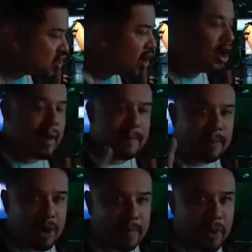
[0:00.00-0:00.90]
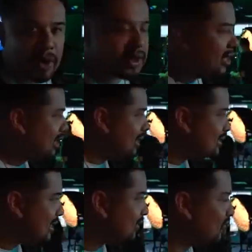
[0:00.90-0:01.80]
Sure, but more importantly,
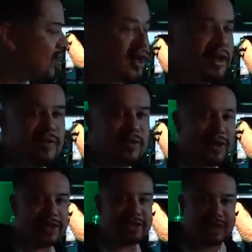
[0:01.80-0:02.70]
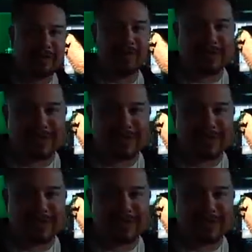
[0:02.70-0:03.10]
it's his fault for not just giving me a